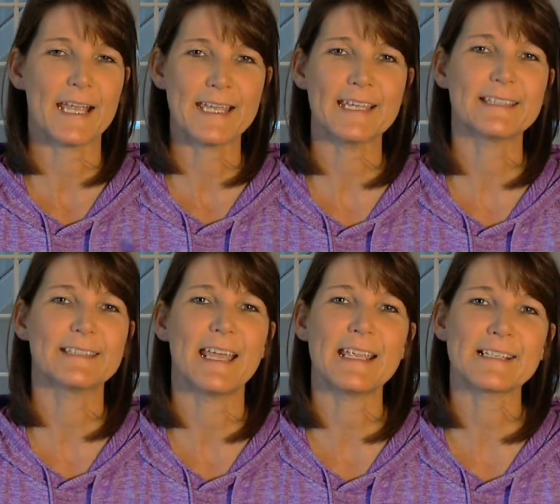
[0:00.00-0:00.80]
Again,
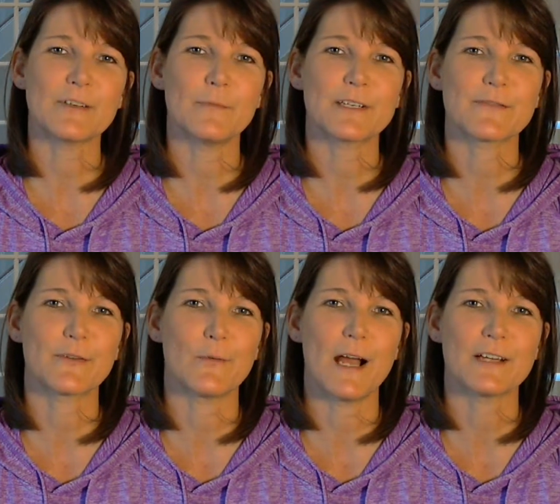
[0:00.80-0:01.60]
thanks so much
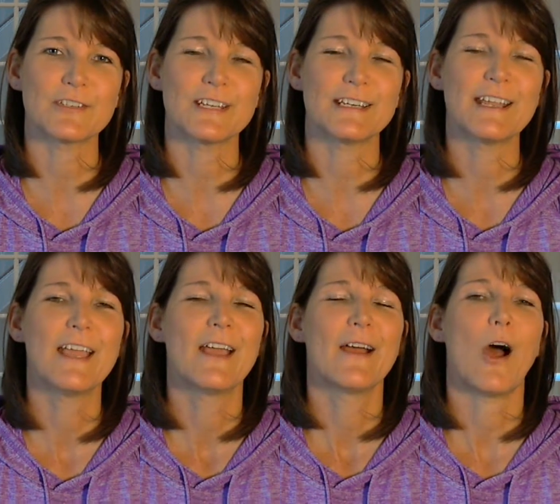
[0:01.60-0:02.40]
for watching.
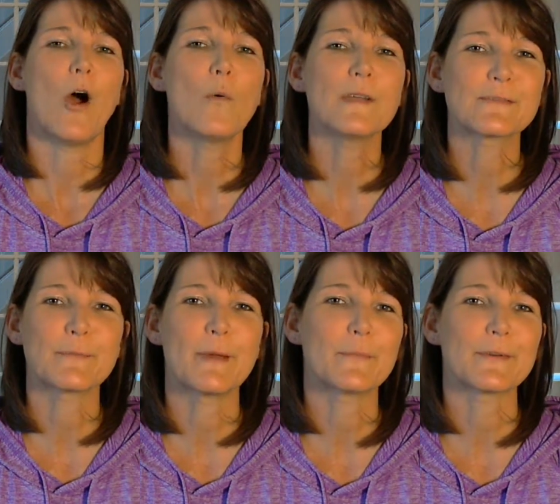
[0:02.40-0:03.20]
Always
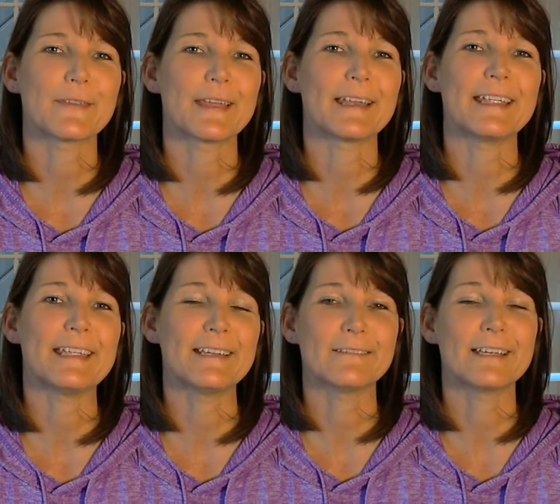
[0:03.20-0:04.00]
remember that
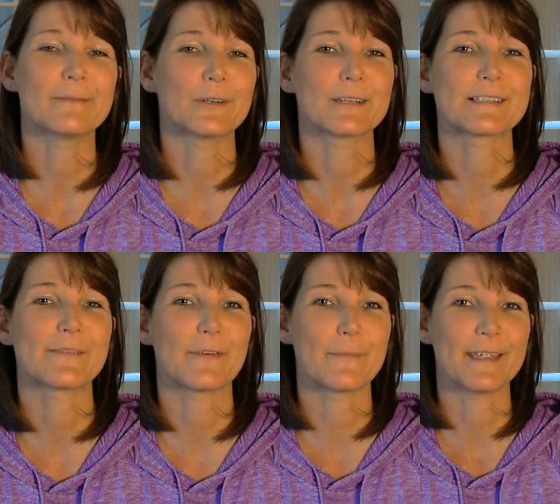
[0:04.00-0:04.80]
healing works
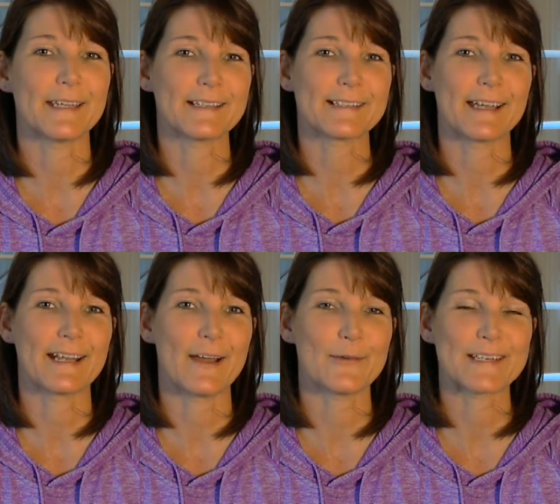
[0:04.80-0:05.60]
from the
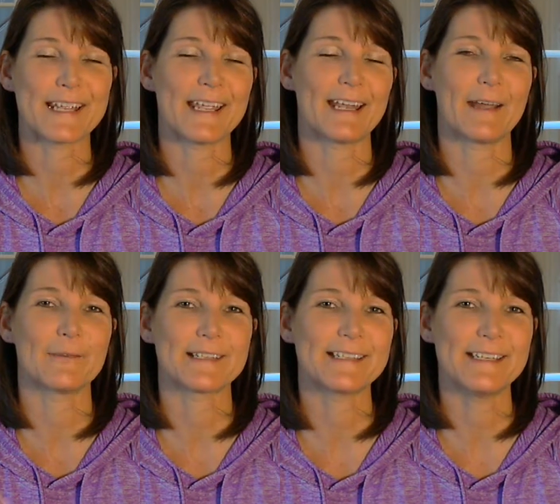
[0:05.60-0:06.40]
inside out, and I
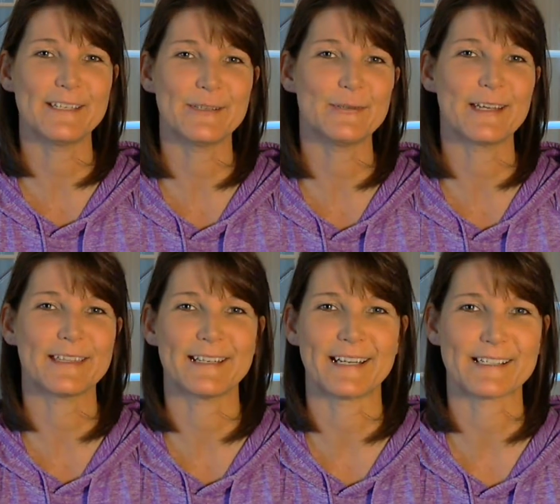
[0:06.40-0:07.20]
will see you
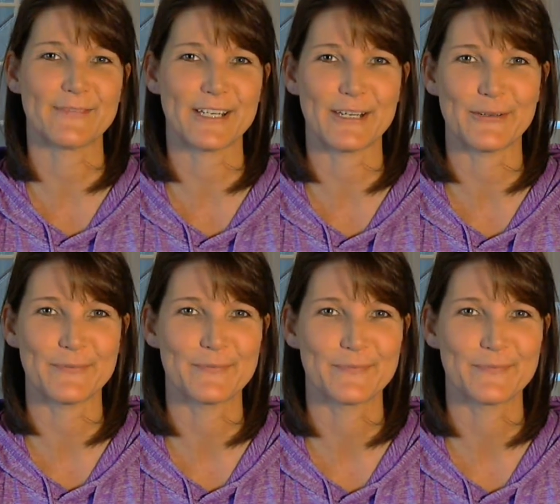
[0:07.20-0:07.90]
in the next video.